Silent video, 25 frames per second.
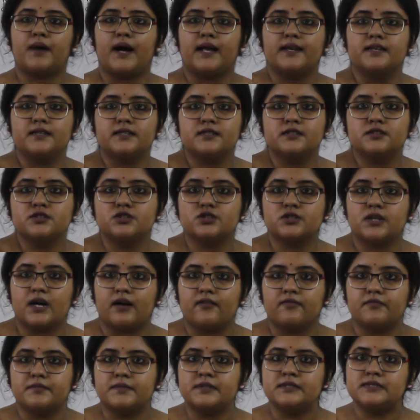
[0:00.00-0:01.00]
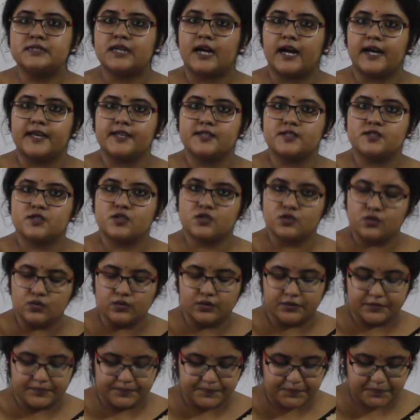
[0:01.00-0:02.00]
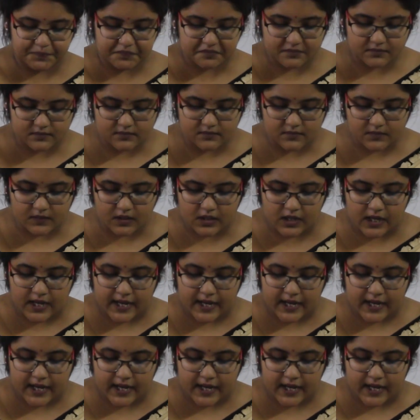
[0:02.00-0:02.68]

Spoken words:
Baliganj Government High School.